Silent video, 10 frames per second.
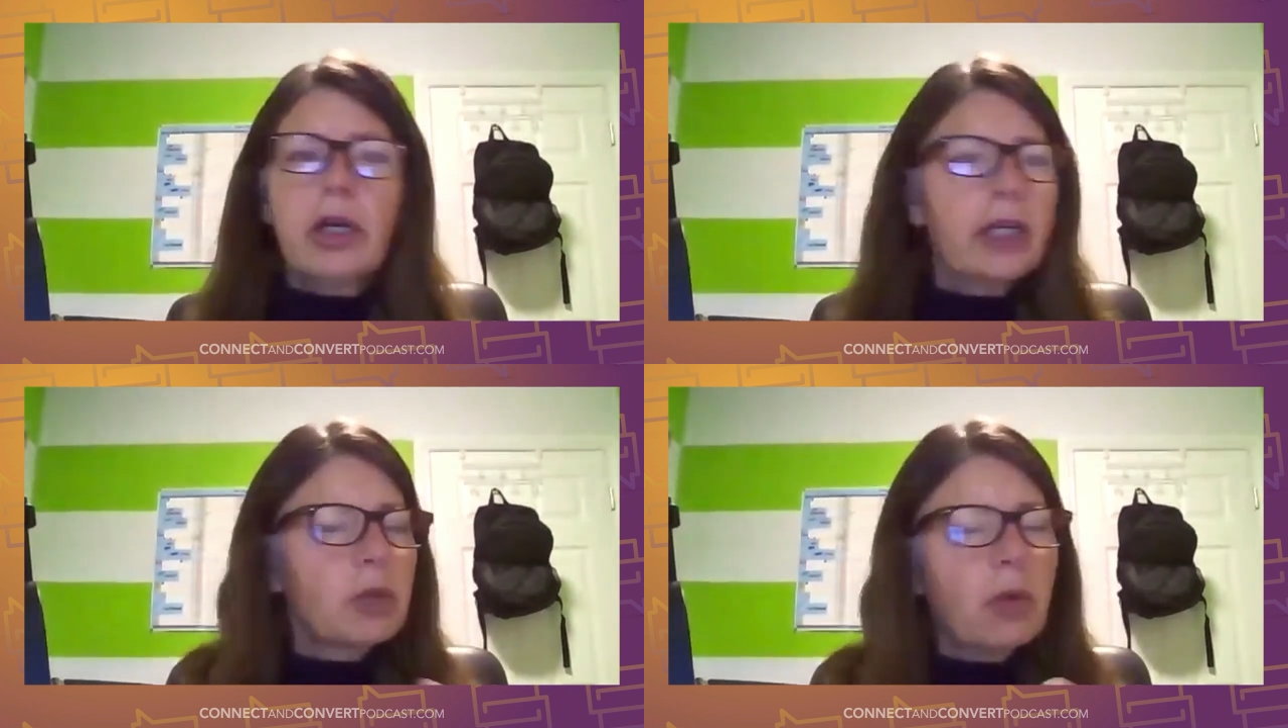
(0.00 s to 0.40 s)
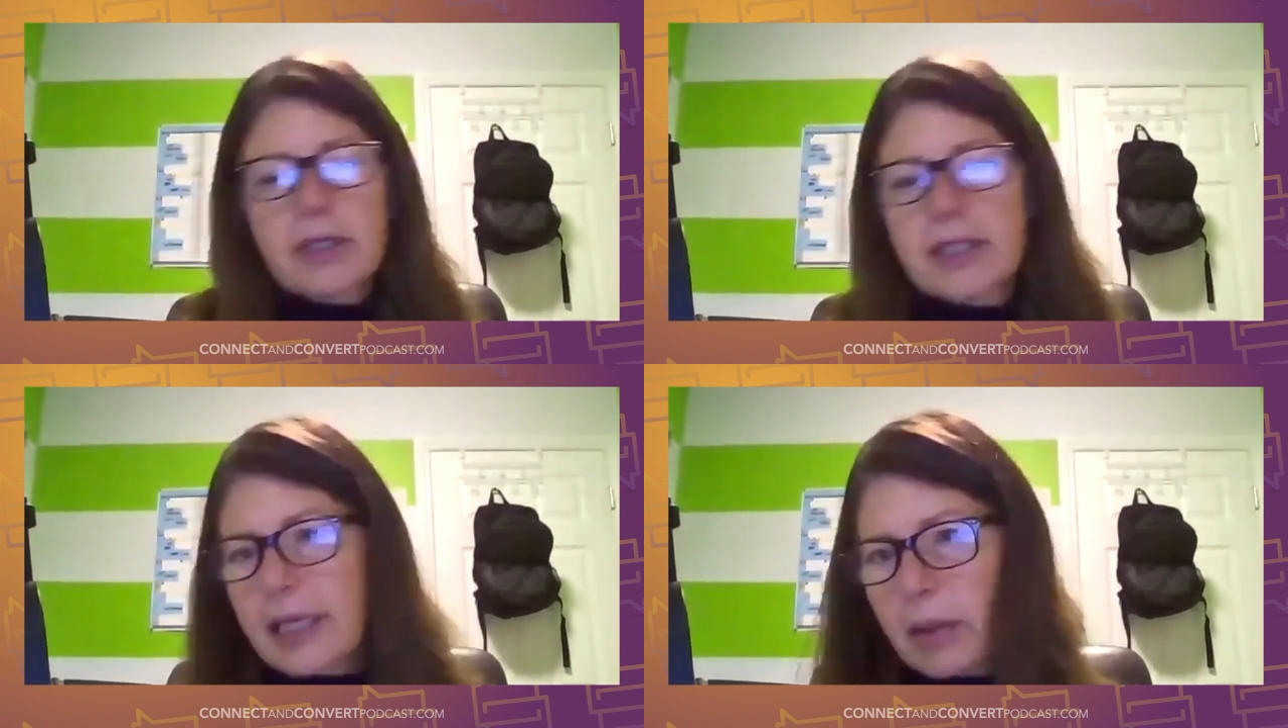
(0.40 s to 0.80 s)
It's where
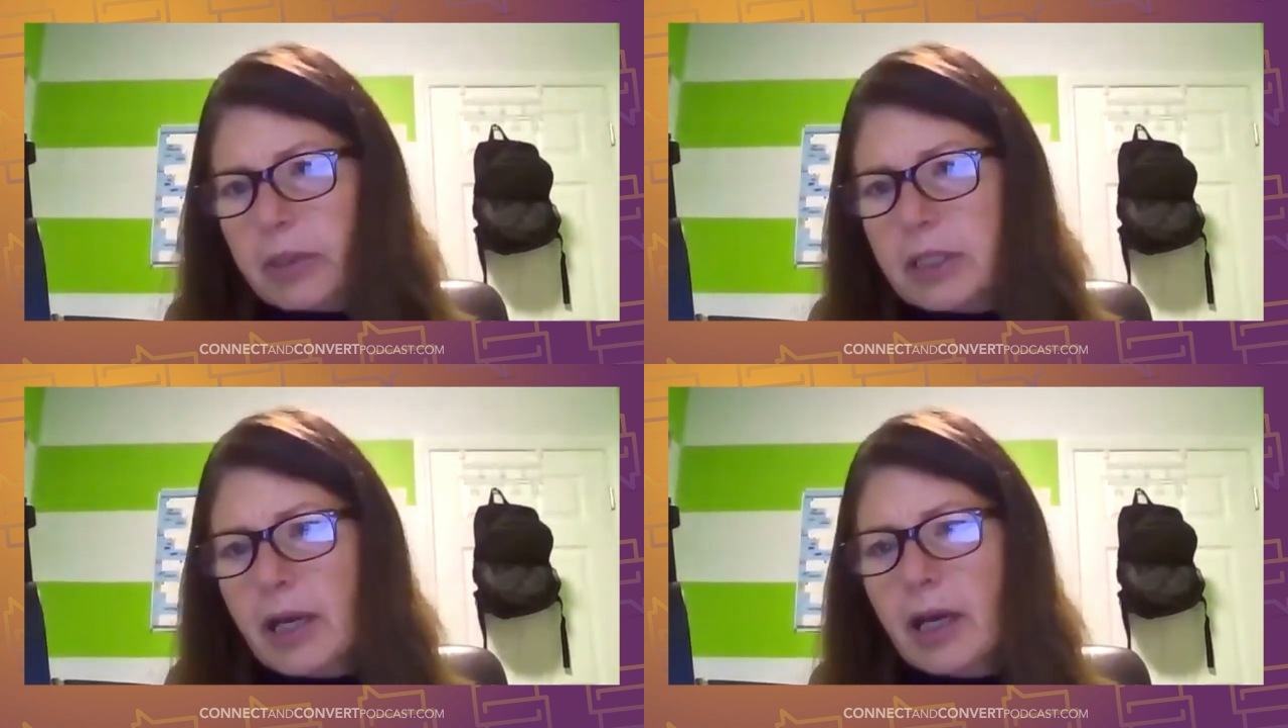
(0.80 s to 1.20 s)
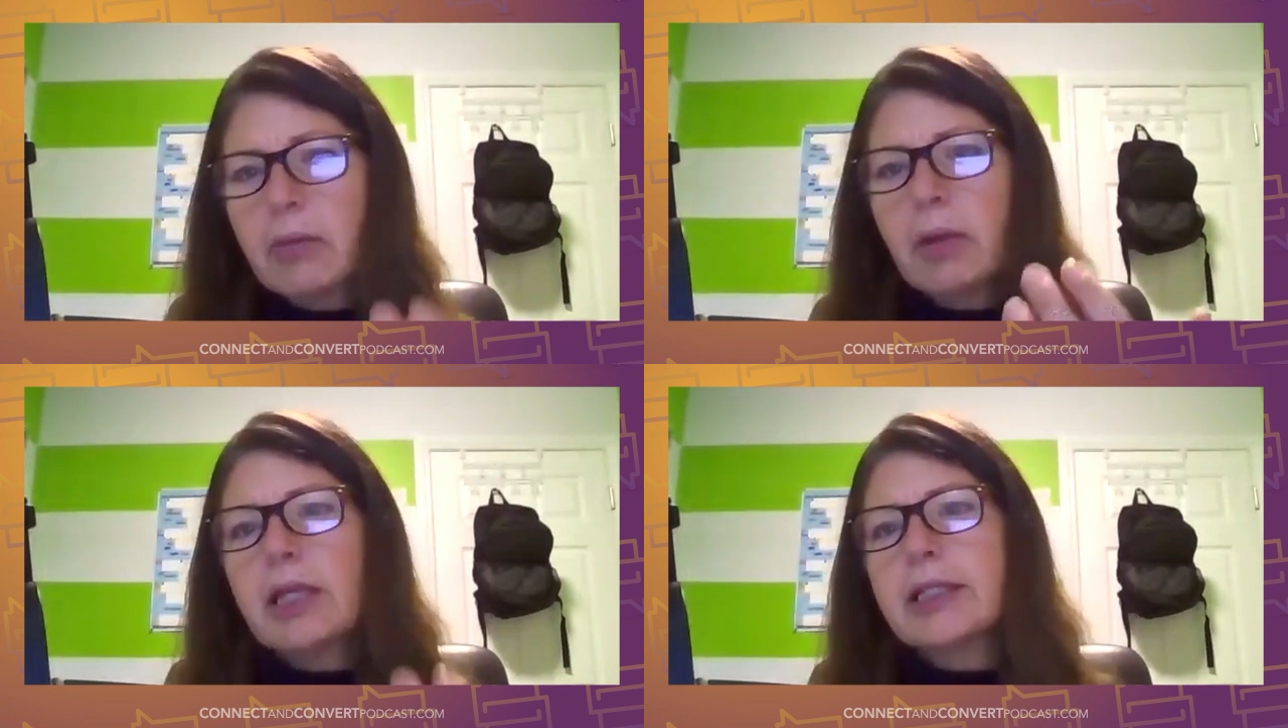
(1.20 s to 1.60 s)
we set up a
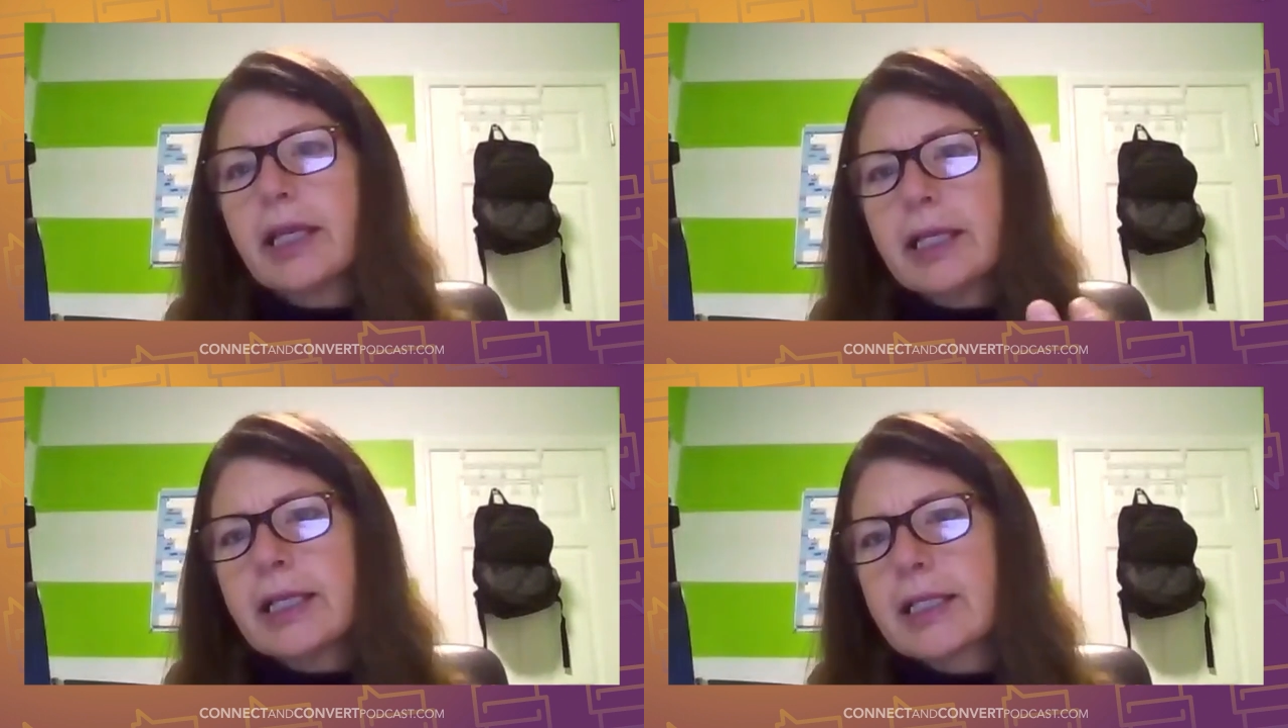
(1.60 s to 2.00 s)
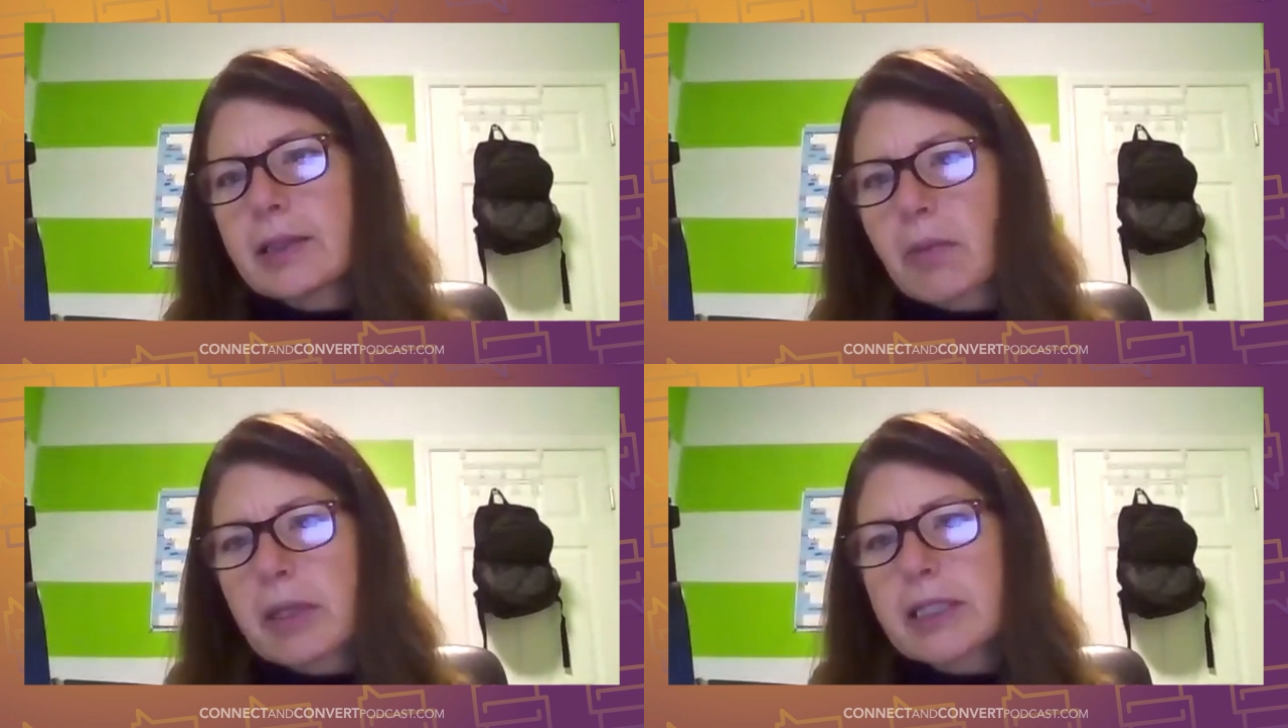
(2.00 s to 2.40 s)
time,
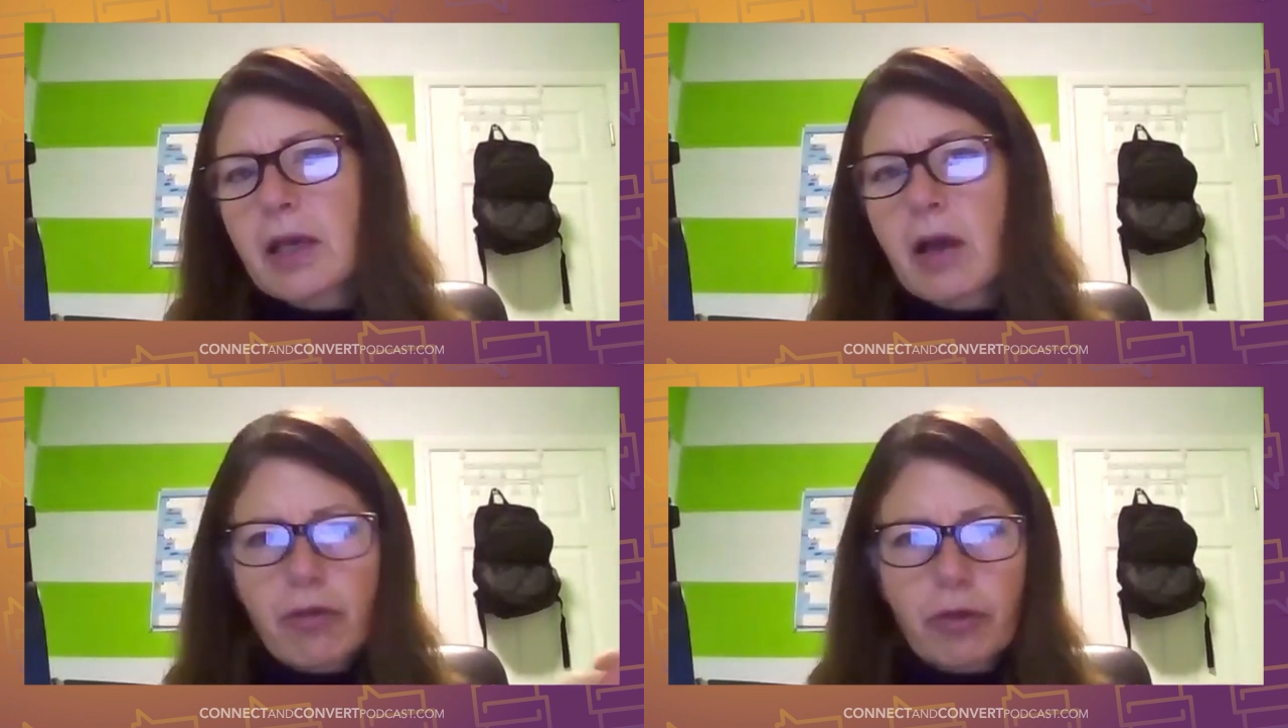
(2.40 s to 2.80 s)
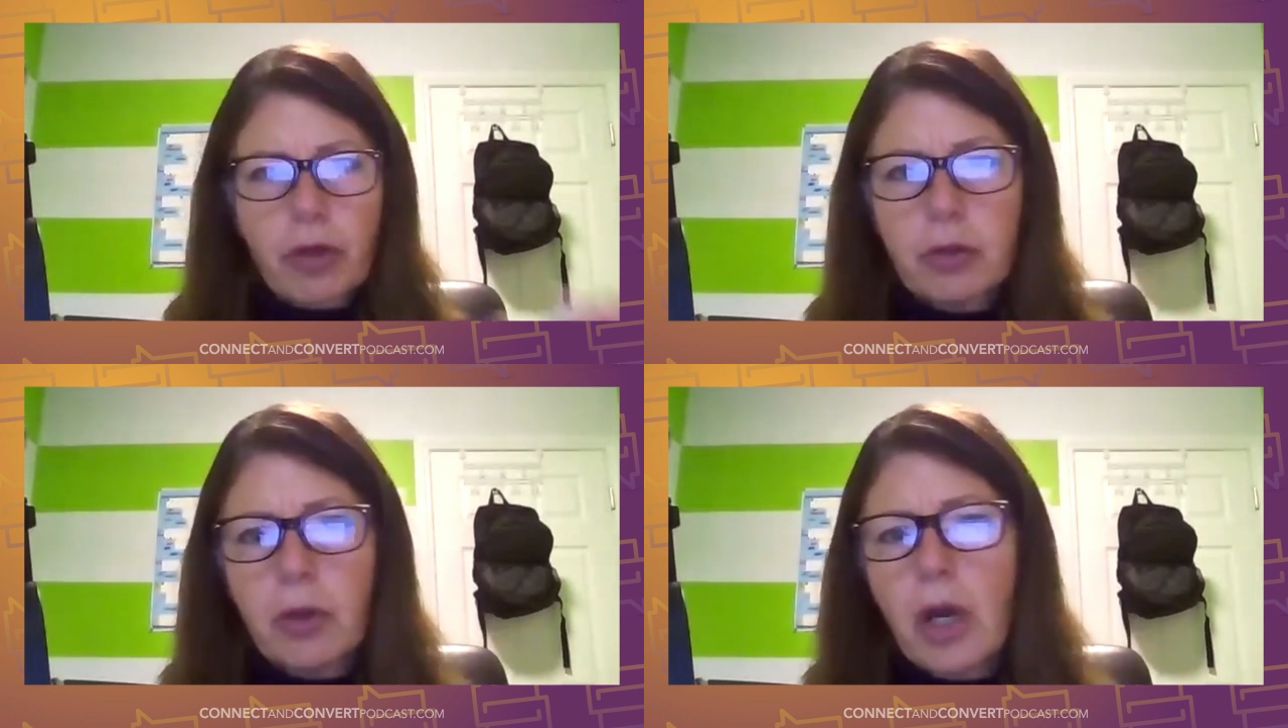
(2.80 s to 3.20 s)
Dennis, myself,
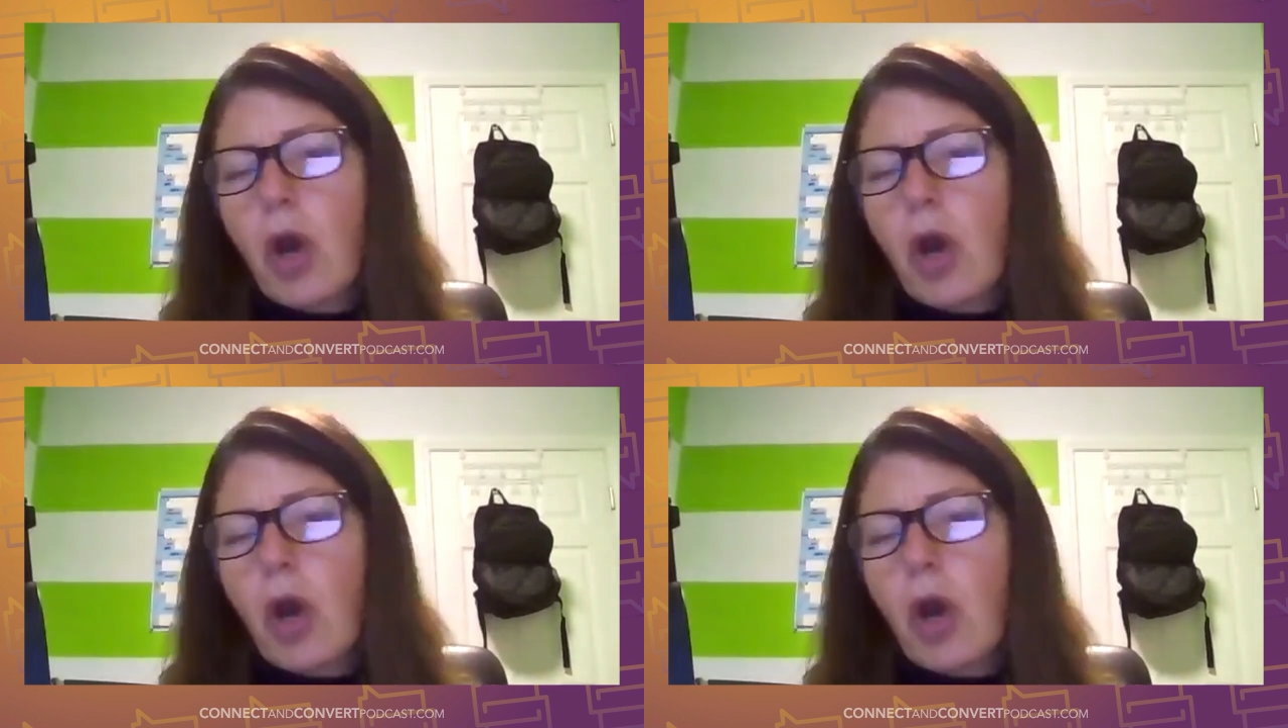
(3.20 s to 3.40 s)
you,